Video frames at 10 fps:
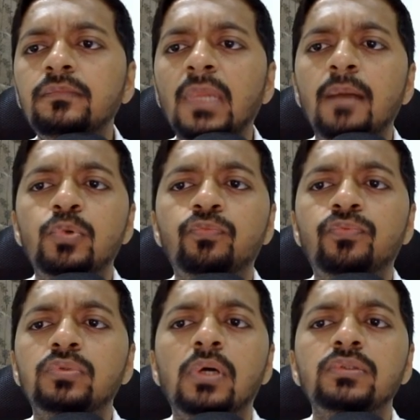up to
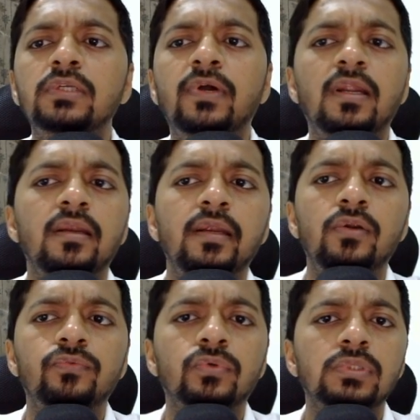4,100
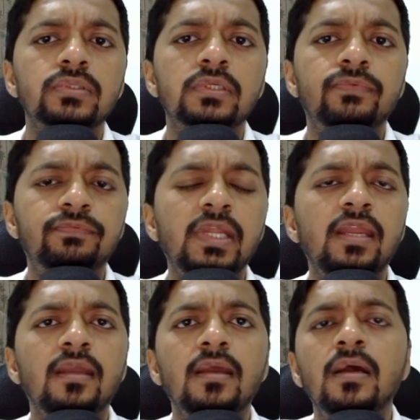to
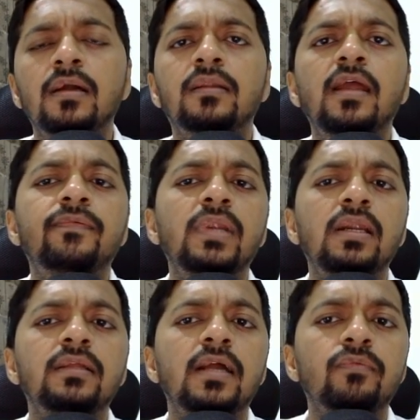4,050,
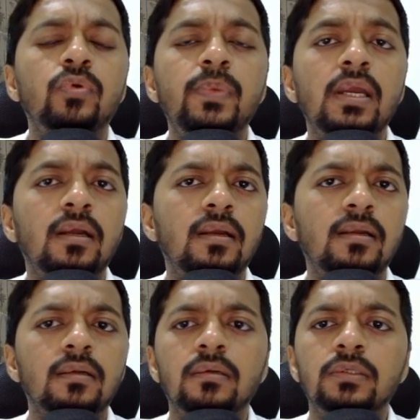definitely that would be a
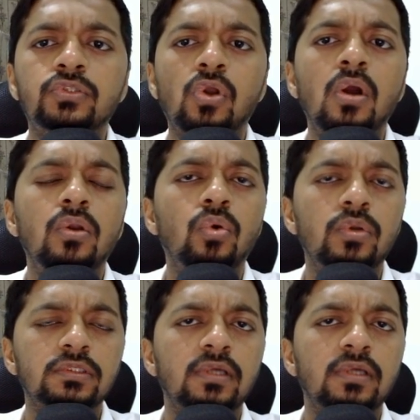strong low risk